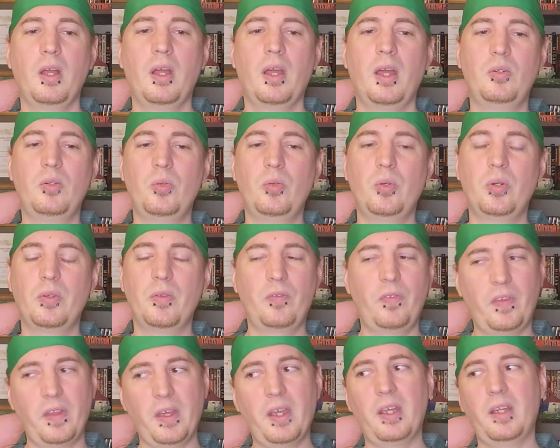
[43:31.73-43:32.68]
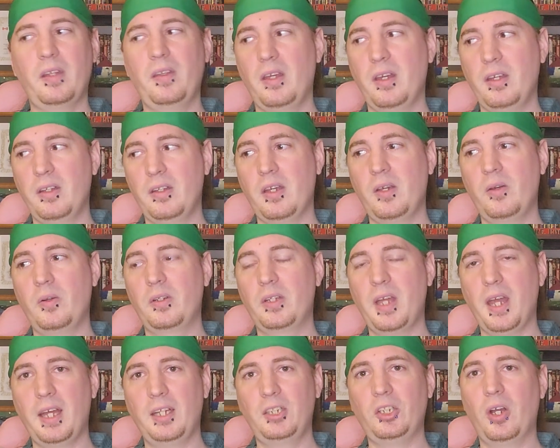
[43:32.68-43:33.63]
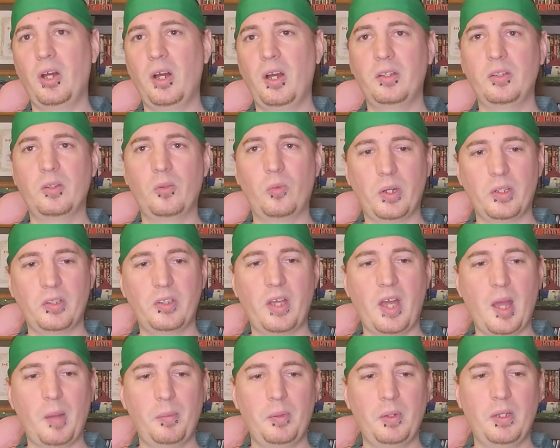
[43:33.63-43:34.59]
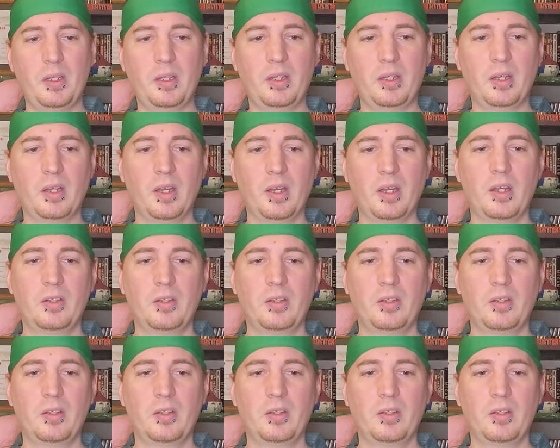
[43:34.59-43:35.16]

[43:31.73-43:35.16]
You would think that they would catch on to what's happening